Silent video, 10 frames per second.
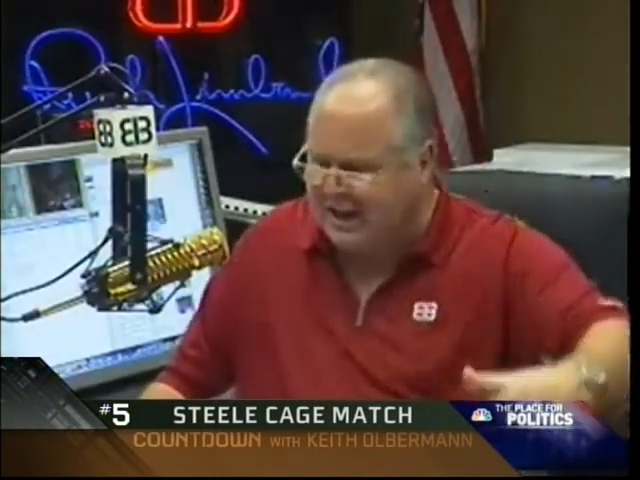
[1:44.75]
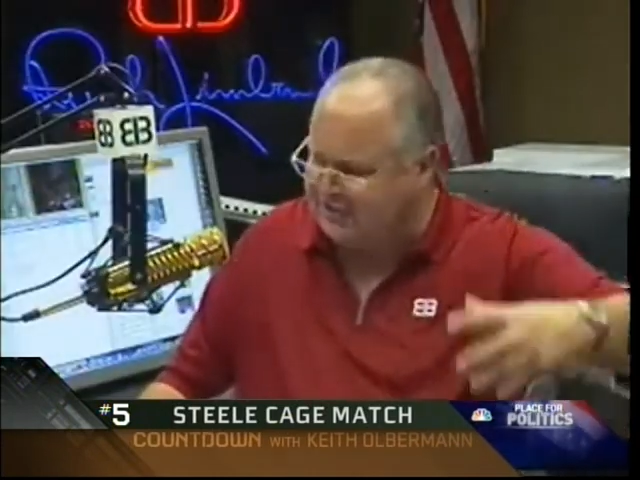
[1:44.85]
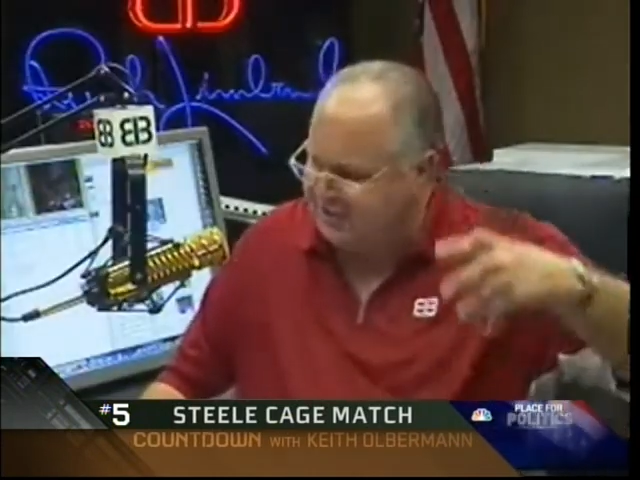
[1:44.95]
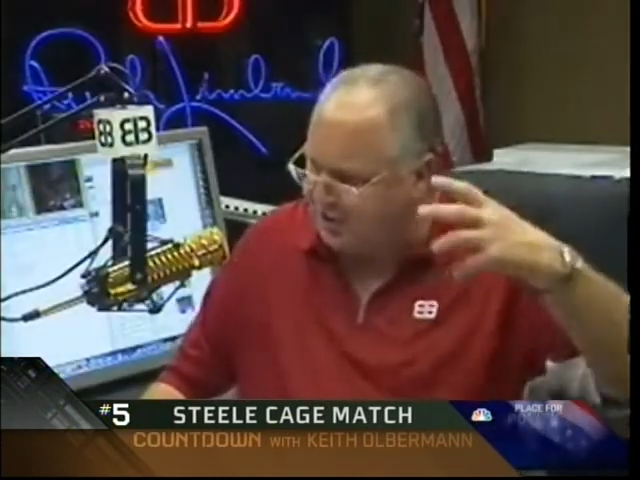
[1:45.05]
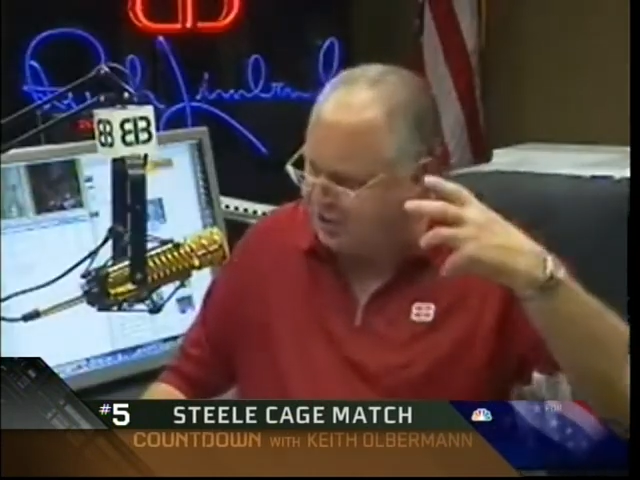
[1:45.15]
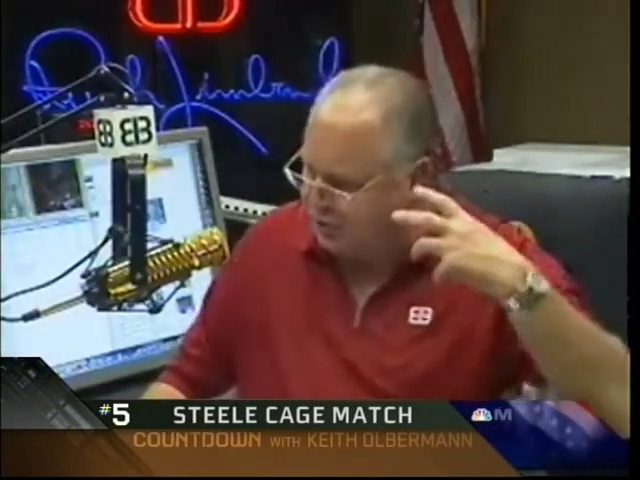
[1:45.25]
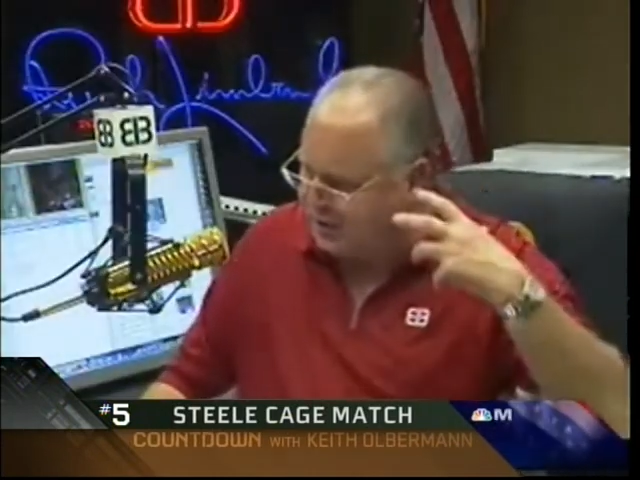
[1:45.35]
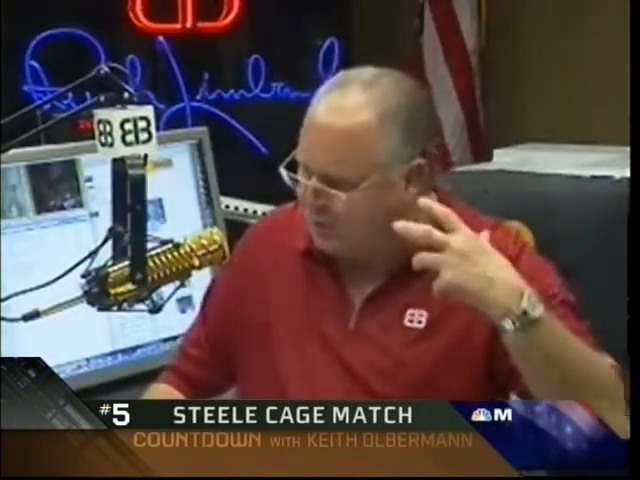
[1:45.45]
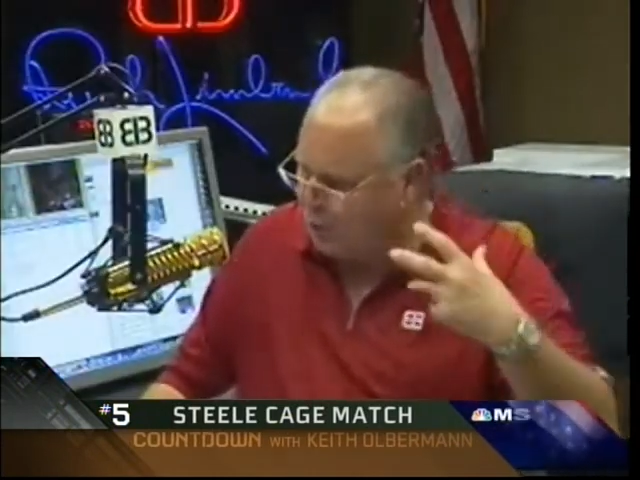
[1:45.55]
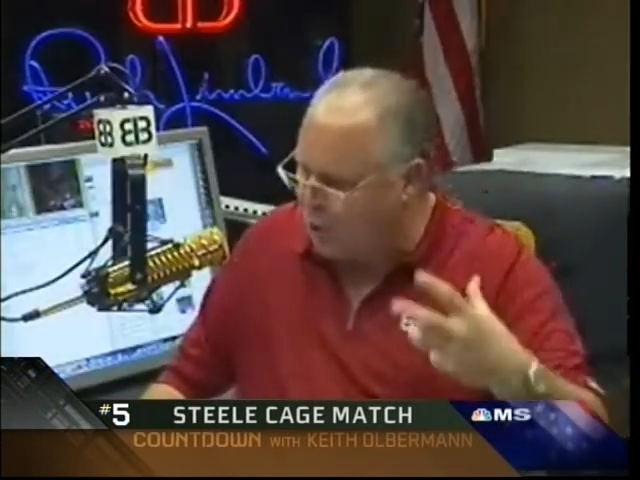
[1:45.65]
and start
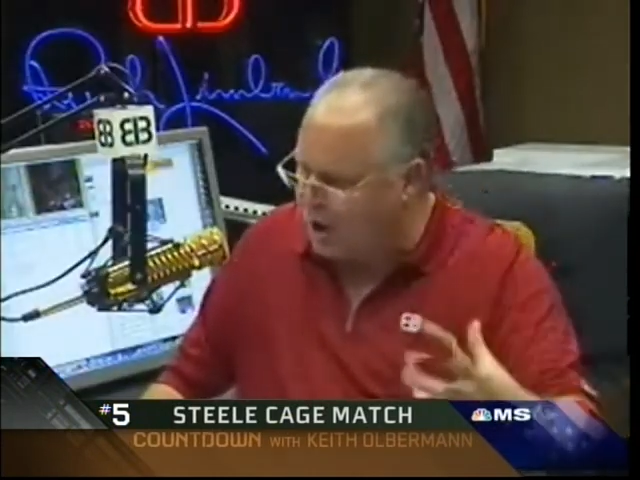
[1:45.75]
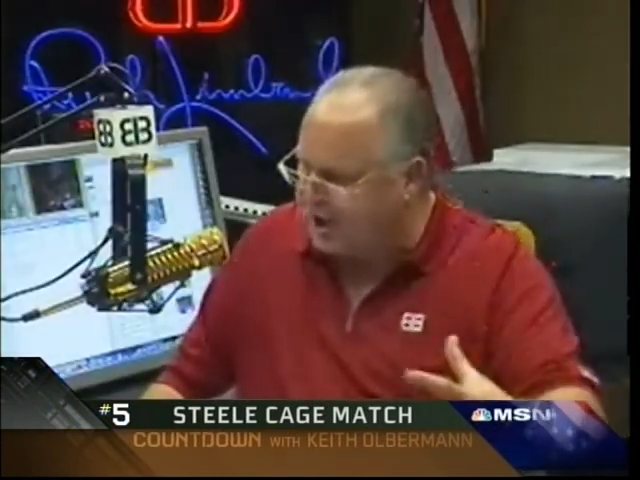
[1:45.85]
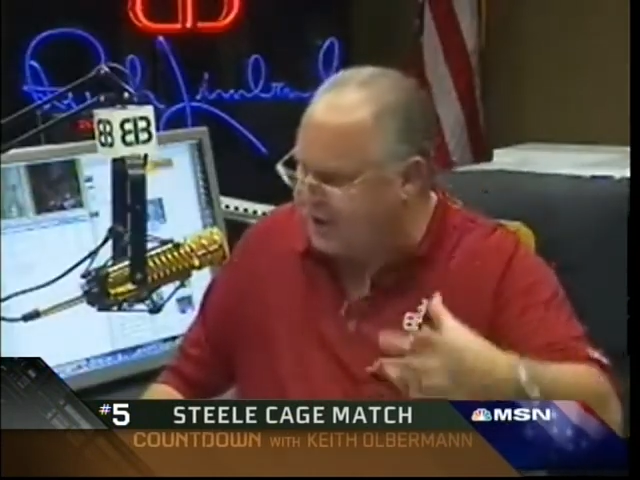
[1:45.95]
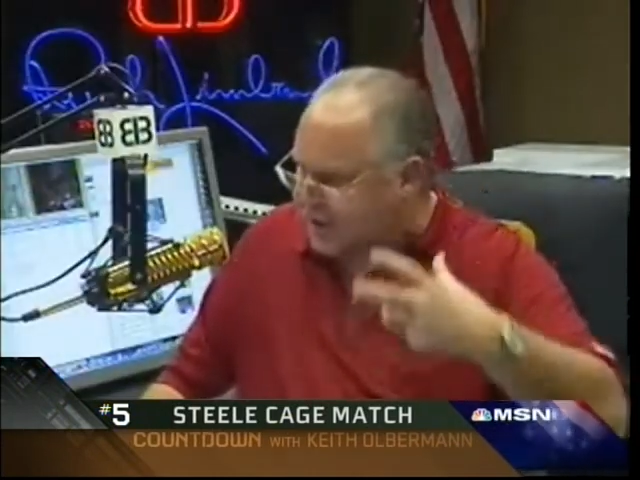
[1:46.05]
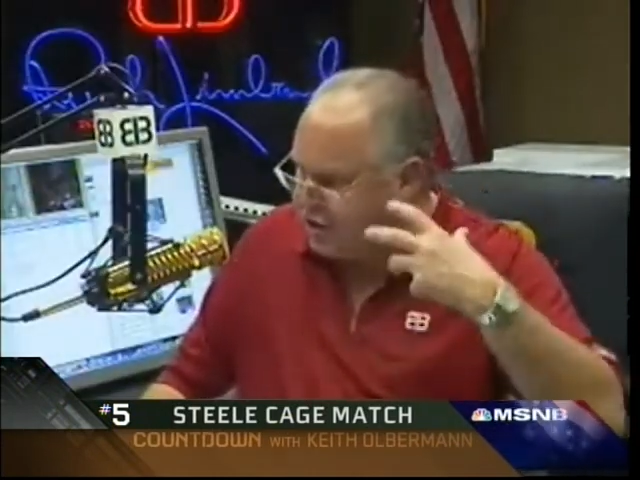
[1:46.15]
doing the work that